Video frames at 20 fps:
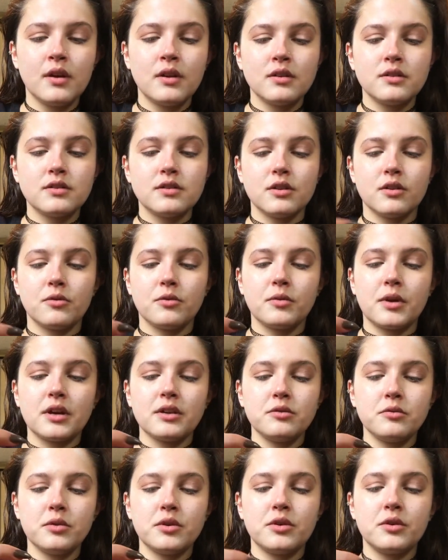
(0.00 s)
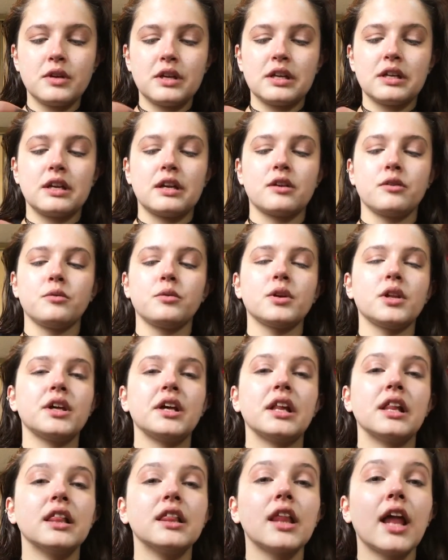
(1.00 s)
So because we're doing like a really
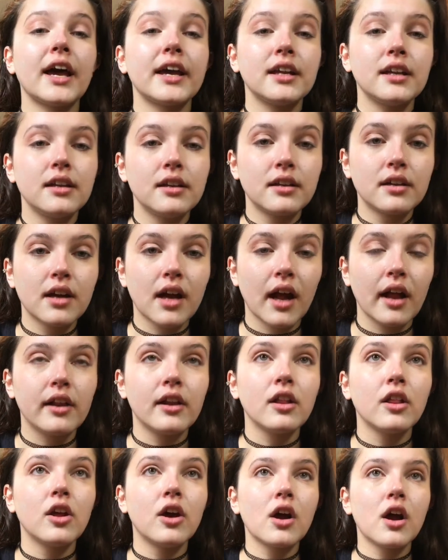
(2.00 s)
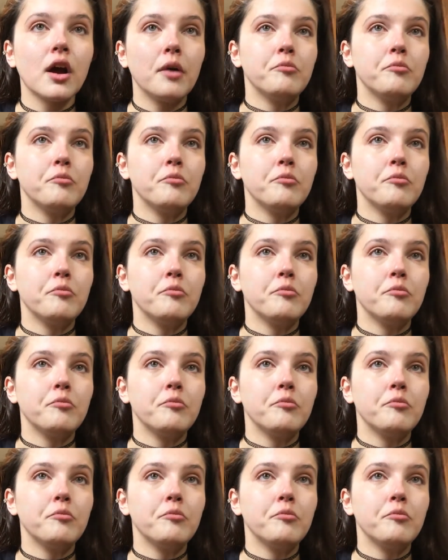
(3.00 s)
light kind of look,